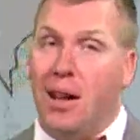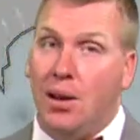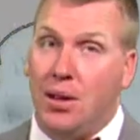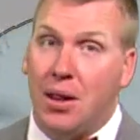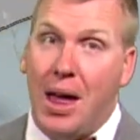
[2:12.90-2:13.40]
Not
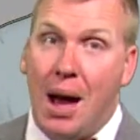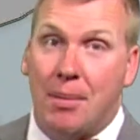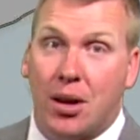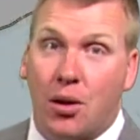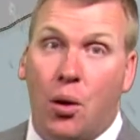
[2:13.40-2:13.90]
only that,
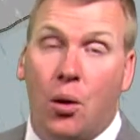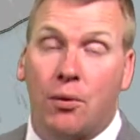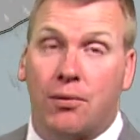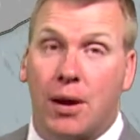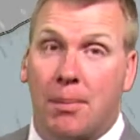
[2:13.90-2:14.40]
but a
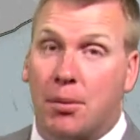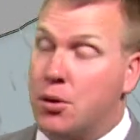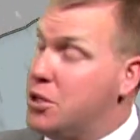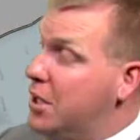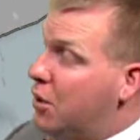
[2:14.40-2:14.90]
cold front
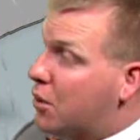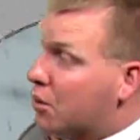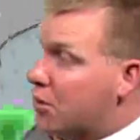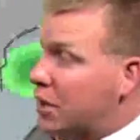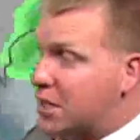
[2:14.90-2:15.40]
approaching
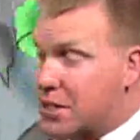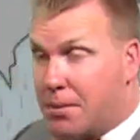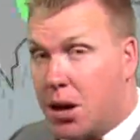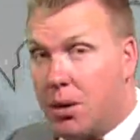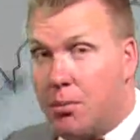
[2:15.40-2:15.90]
early
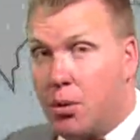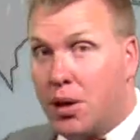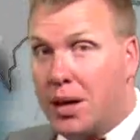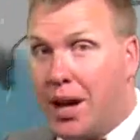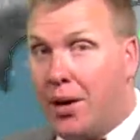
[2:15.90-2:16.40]
tomorrow
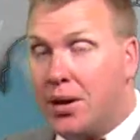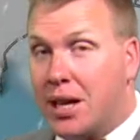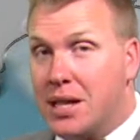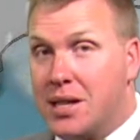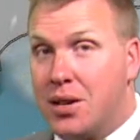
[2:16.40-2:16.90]
morning not only
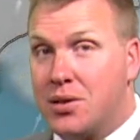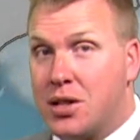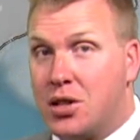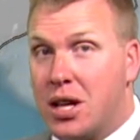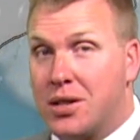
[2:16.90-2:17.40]
continues
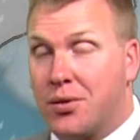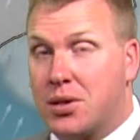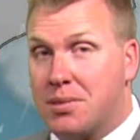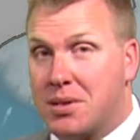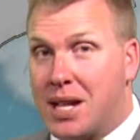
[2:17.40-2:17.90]
the chance for
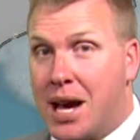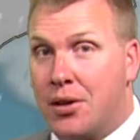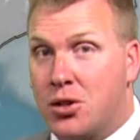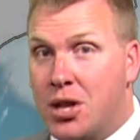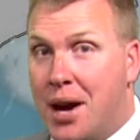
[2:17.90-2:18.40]
some
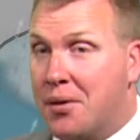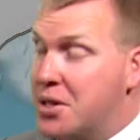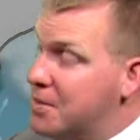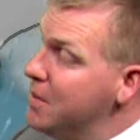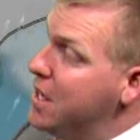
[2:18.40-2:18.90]
scattered
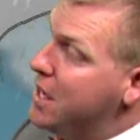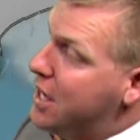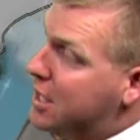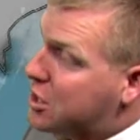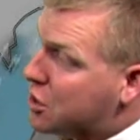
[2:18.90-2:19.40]
showers,
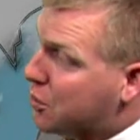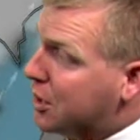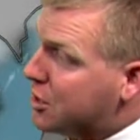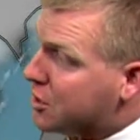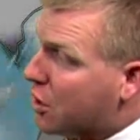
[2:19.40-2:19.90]
it
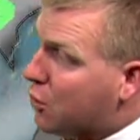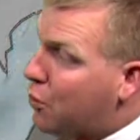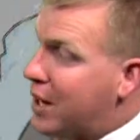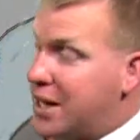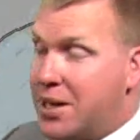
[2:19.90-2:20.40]
switches our
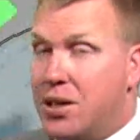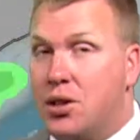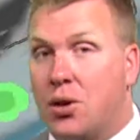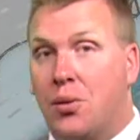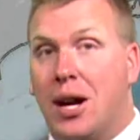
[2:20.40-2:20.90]
wind
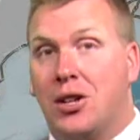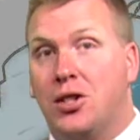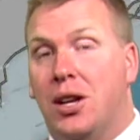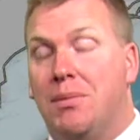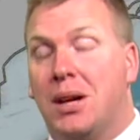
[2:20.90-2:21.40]

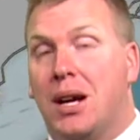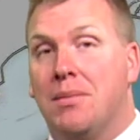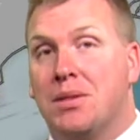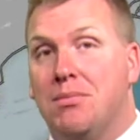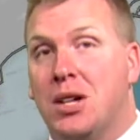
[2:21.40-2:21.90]
direction and
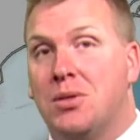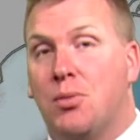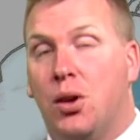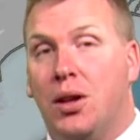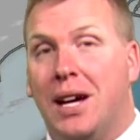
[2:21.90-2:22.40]
becomes much
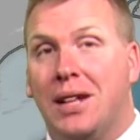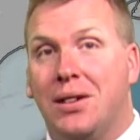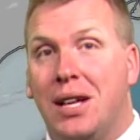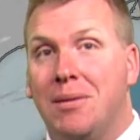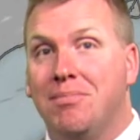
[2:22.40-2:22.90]
more
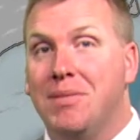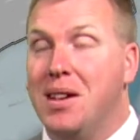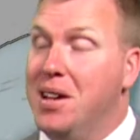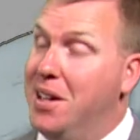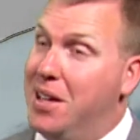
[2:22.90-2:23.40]
likely
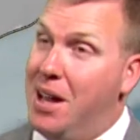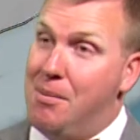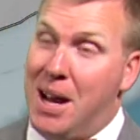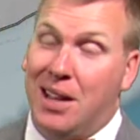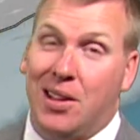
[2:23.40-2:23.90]

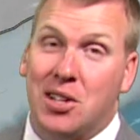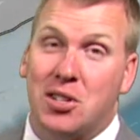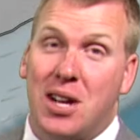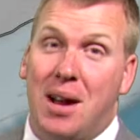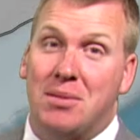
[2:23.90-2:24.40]
that by
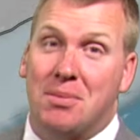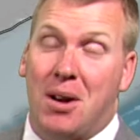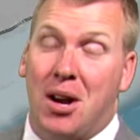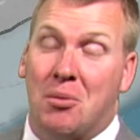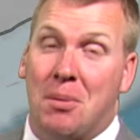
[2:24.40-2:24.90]
lunchtime
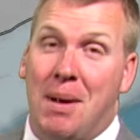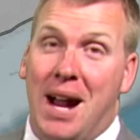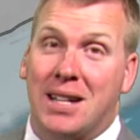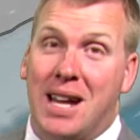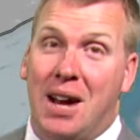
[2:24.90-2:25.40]
tomorrow we're
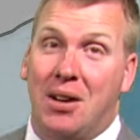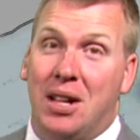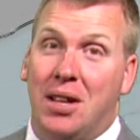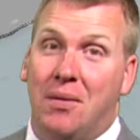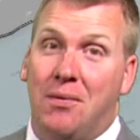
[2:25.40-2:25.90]
back down
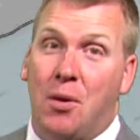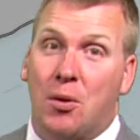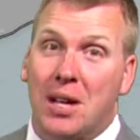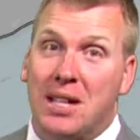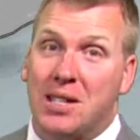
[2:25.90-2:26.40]
in the
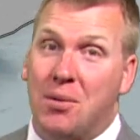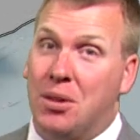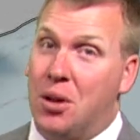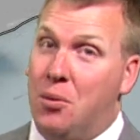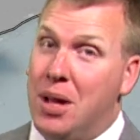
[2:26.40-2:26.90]
40s and
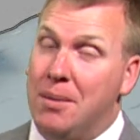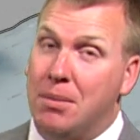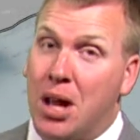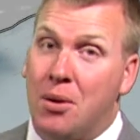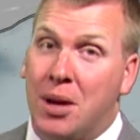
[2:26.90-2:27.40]
with the wind
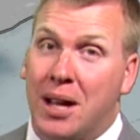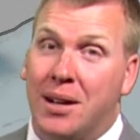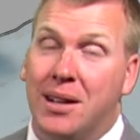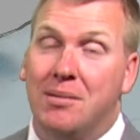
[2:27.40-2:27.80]
blowing,